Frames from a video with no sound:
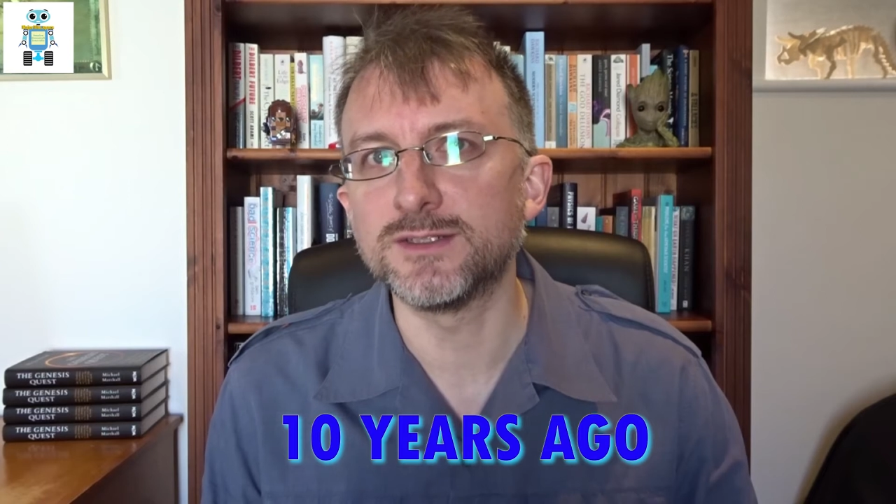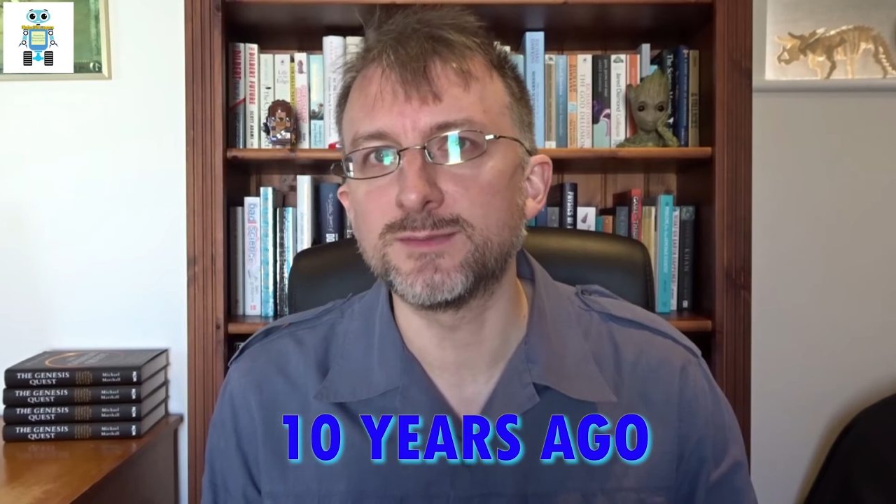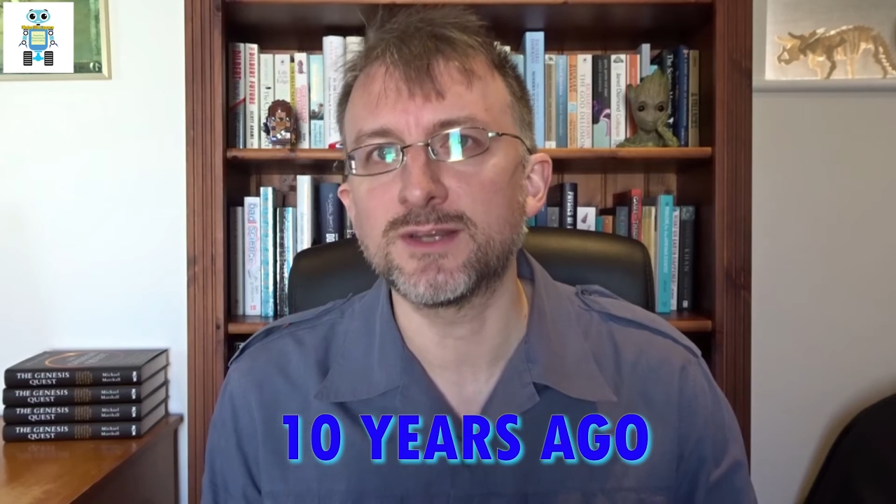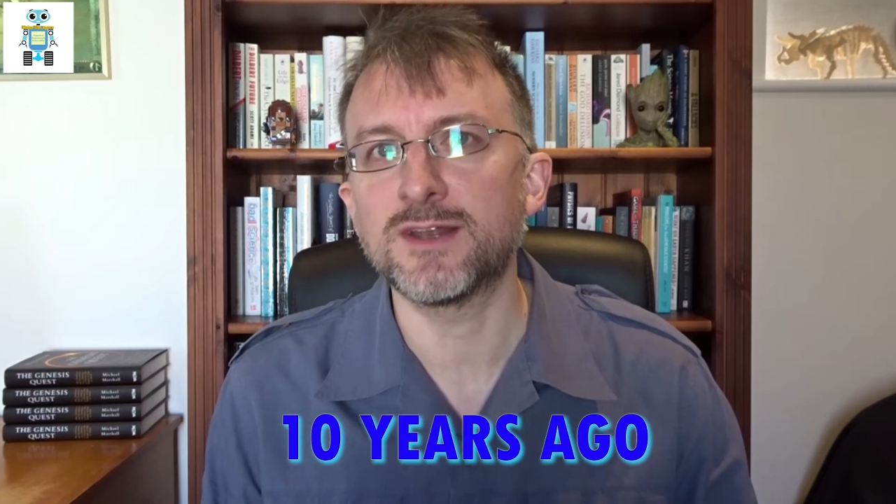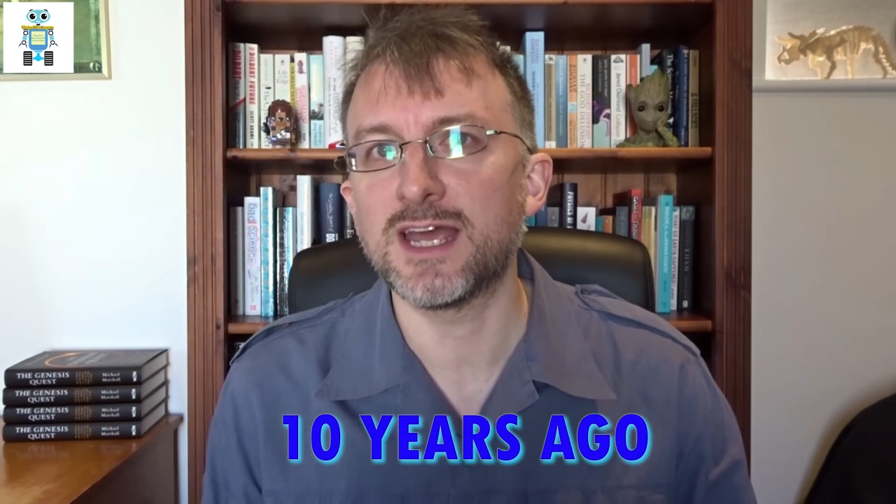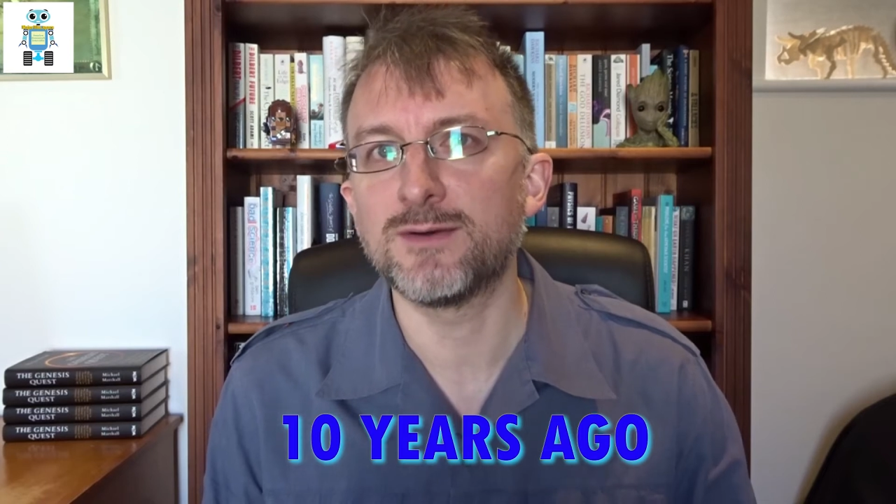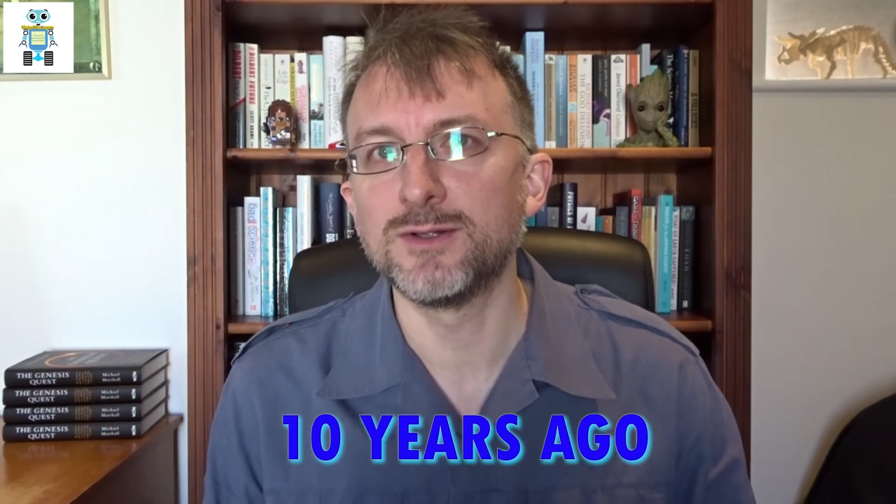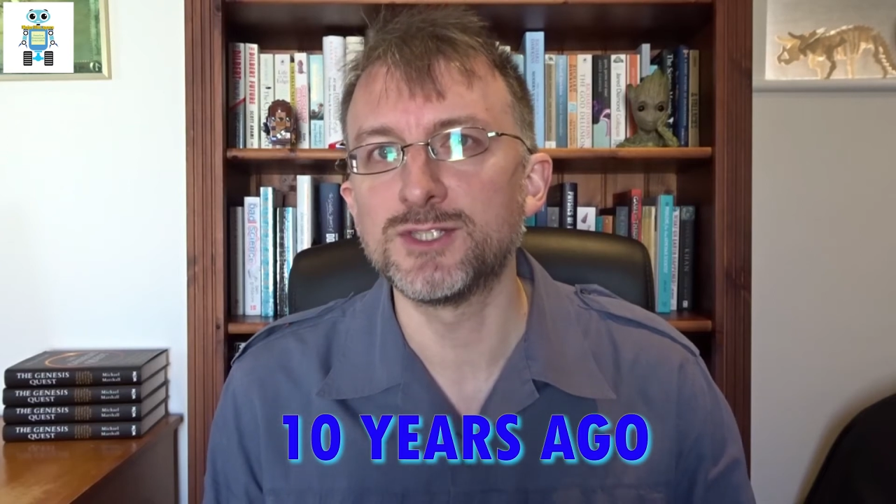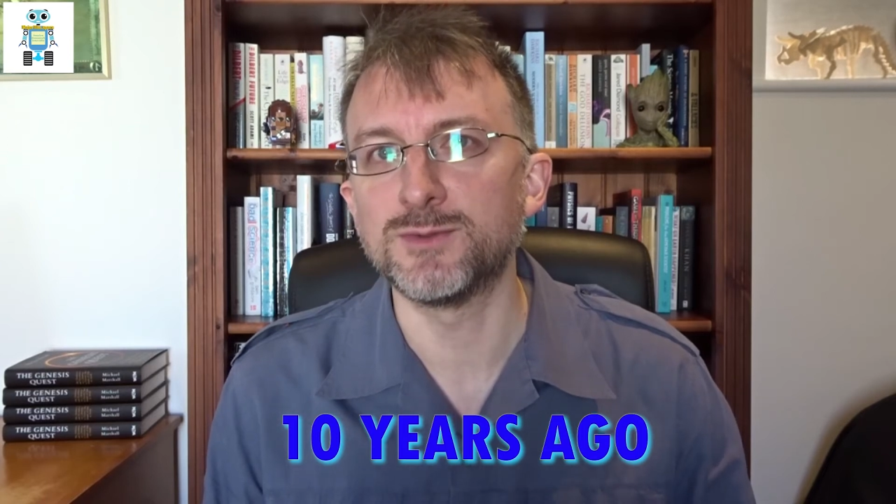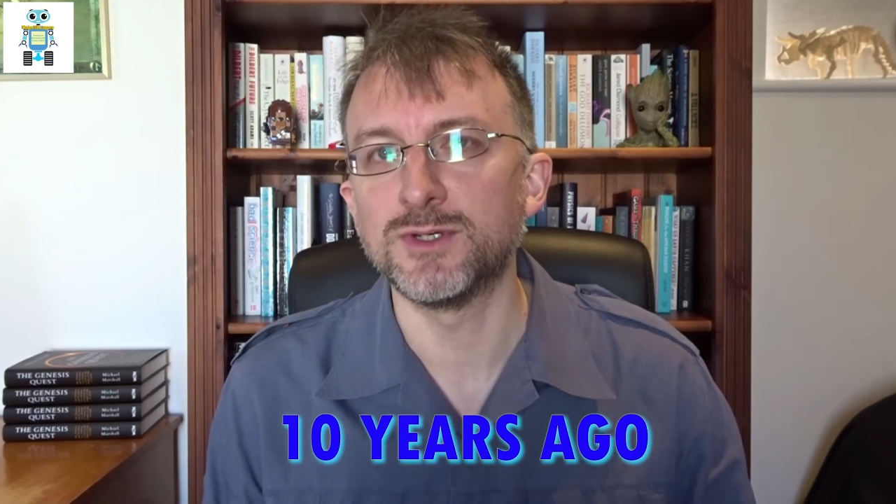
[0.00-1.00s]
depending on how
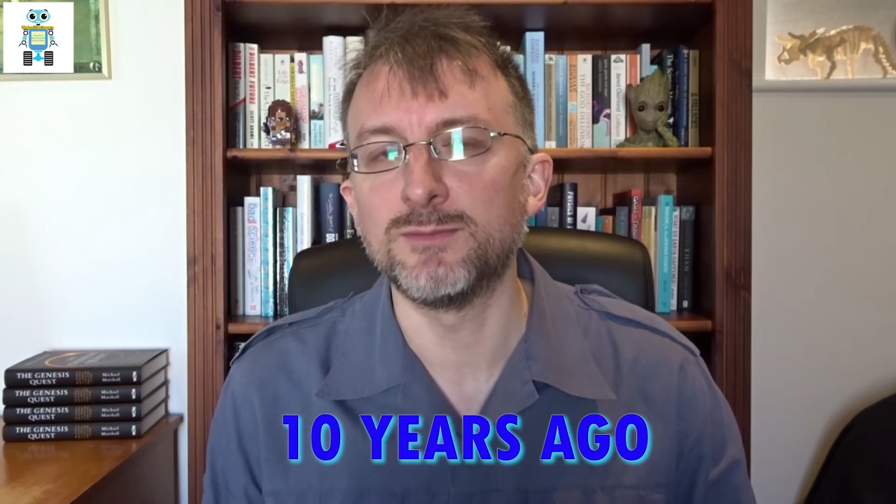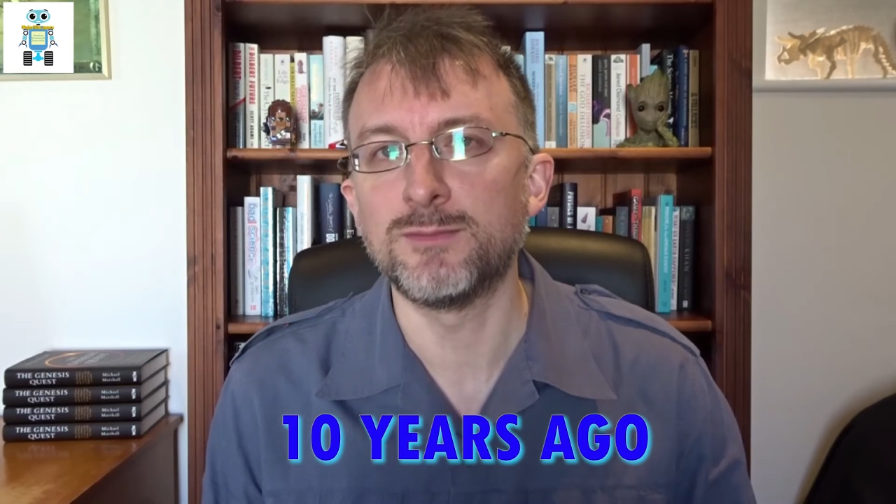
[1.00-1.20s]
old you were,